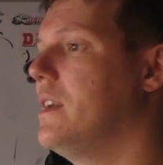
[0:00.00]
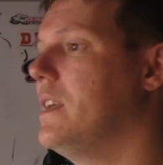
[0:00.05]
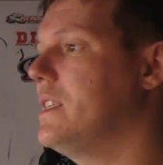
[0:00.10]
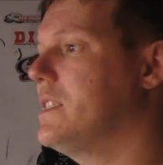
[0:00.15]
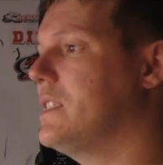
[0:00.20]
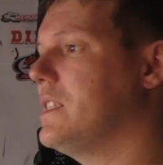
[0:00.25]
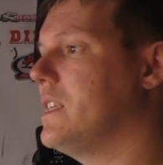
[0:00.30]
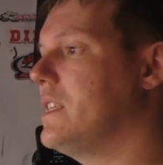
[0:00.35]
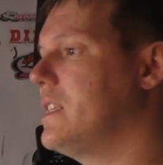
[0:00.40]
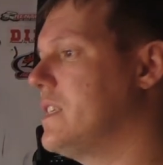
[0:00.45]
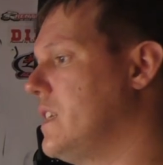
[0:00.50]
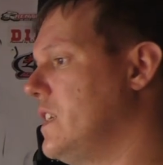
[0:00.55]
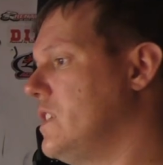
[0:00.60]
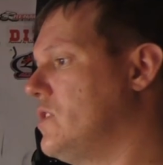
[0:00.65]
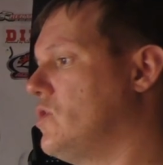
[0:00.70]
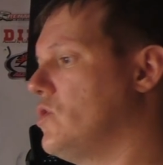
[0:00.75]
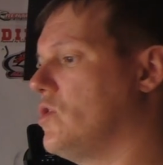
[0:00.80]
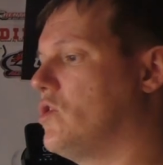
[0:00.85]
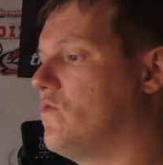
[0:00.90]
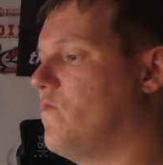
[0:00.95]
It's like,
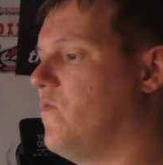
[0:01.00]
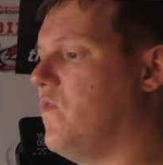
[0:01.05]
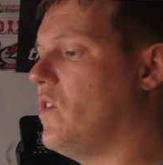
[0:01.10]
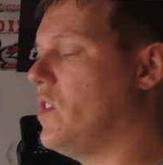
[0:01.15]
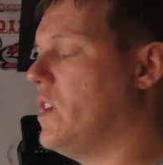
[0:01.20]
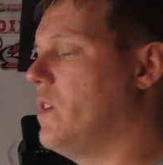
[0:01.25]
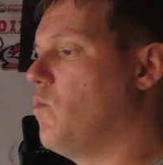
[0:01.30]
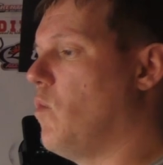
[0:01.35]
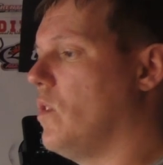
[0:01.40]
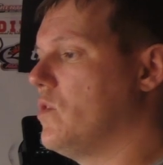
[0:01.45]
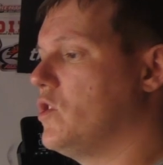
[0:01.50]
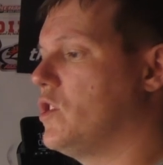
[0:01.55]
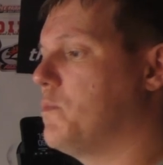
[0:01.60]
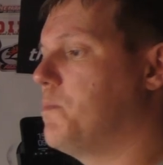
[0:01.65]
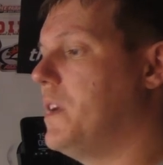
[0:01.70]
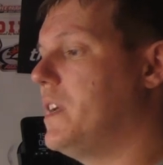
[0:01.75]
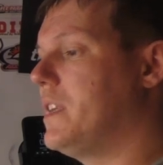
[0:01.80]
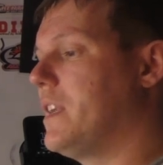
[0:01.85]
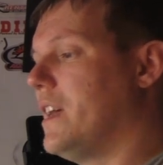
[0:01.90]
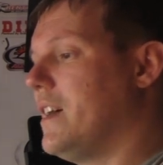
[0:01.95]
he's just fucking one
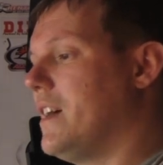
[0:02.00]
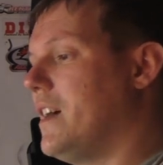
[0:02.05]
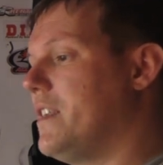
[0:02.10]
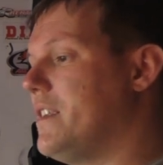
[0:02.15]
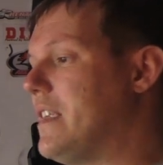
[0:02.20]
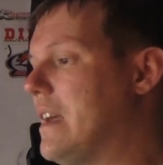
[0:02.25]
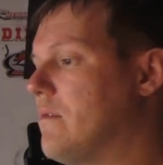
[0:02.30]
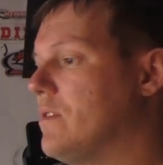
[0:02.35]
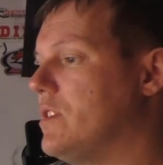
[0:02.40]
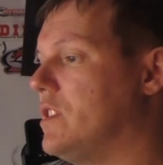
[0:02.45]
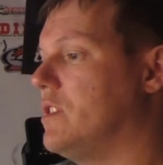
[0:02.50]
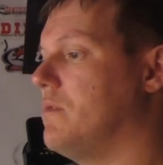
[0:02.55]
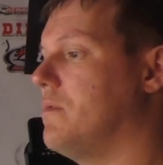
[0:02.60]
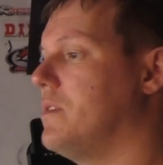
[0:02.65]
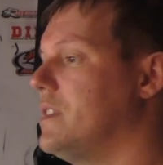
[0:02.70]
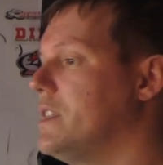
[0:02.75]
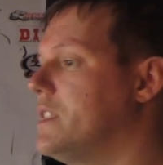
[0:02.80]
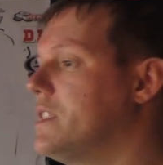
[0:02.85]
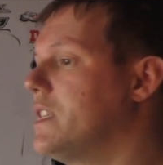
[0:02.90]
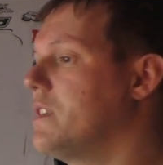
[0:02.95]
speed, and now he's
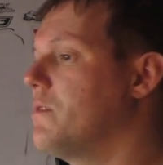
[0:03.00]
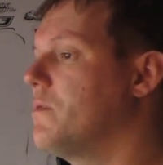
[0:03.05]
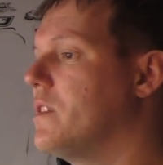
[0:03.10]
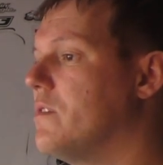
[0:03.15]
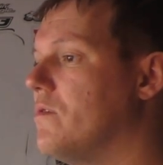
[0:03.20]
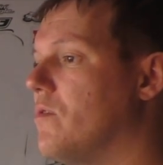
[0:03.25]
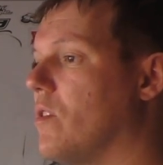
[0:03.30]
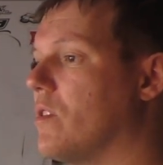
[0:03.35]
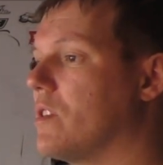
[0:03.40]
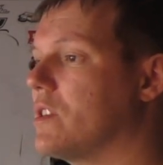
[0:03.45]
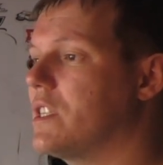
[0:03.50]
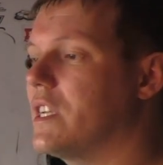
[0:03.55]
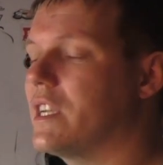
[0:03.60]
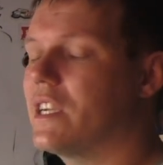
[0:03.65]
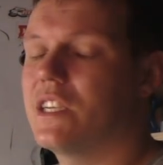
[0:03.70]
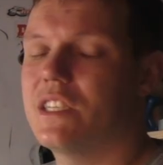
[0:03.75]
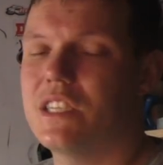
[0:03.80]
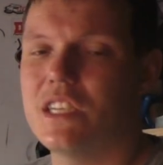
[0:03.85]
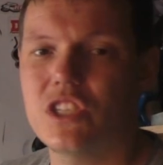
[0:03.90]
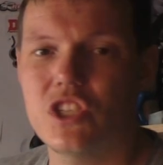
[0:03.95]
doing this thing where he rocks
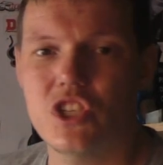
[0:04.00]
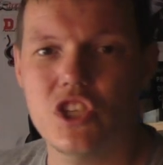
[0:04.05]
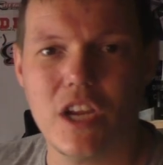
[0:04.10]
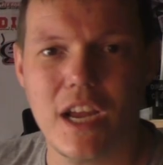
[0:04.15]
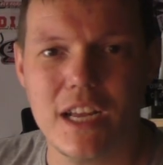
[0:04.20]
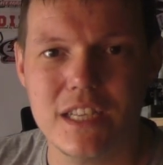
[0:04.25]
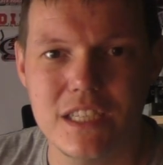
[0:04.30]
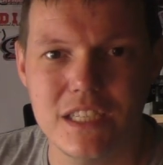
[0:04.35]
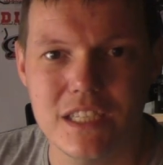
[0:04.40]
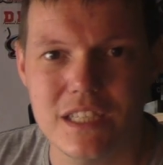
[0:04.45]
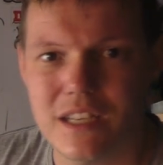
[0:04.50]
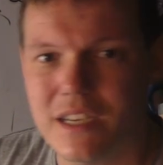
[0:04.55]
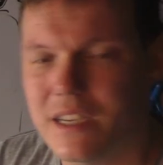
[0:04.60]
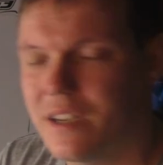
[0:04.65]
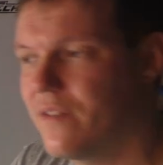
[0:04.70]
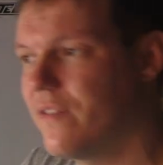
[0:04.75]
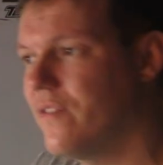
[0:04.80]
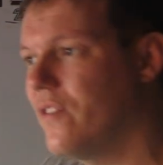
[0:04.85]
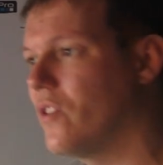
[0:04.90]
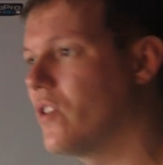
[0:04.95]
it because it chatters
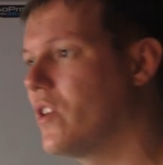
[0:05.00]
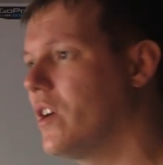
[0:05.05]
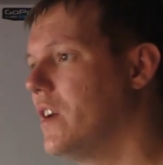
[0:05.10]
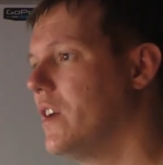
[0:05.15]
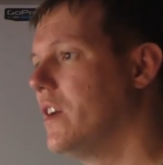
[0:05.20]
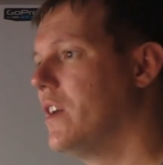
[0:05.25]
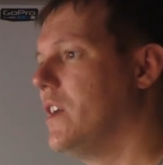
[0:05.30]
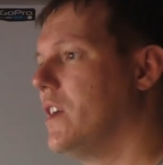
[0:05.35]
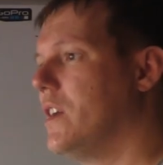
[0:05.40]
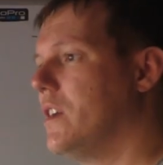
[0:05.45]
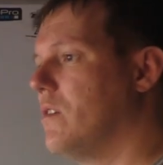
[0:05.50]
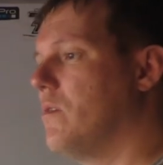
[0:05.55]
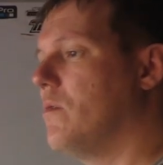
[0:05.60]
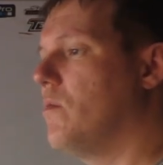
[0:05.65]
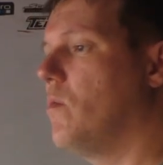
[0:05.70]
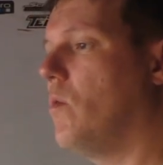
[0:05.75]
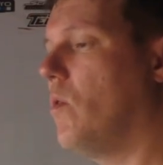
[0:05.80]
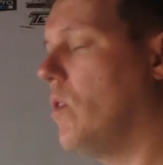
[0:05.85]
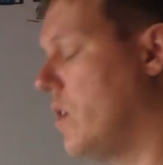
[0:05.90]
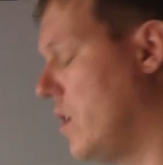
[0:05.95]
like fuck.
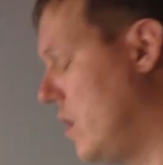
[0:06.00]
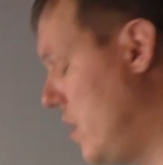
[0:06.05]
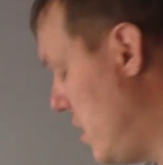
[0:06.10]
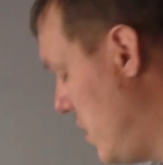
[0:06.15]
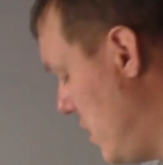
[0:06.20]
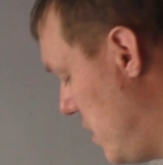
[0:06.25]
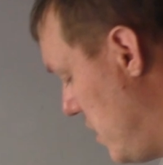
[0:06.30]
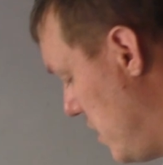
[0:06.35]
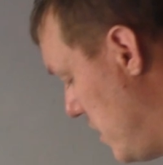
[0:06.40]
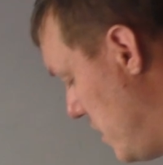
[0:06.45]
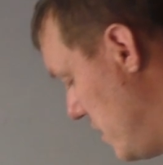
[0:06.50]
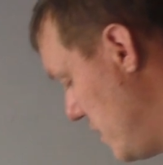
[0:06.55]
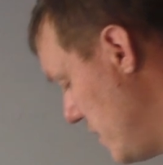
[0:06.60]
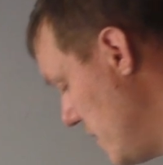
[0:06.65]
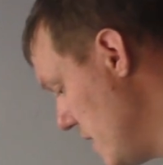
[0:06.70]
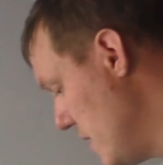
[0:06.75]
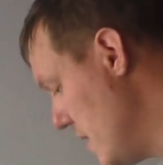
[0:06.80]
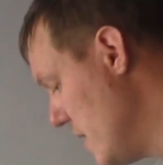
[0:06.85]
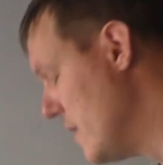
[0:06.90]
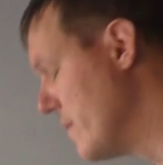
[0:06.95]
What?
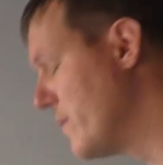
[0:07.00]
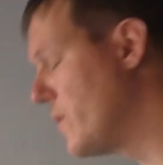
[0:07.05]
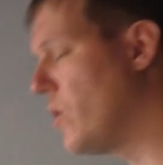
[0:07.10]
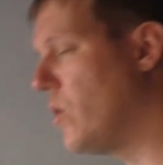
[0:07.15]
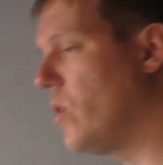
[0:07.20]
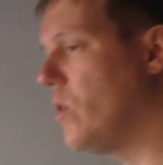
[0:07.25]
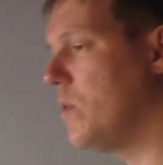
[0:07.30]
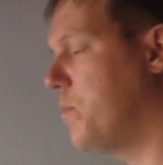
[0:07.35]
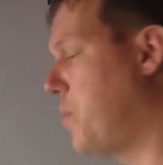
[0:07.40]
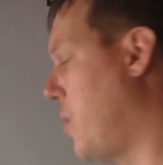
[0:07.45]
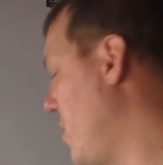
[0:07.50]
The whole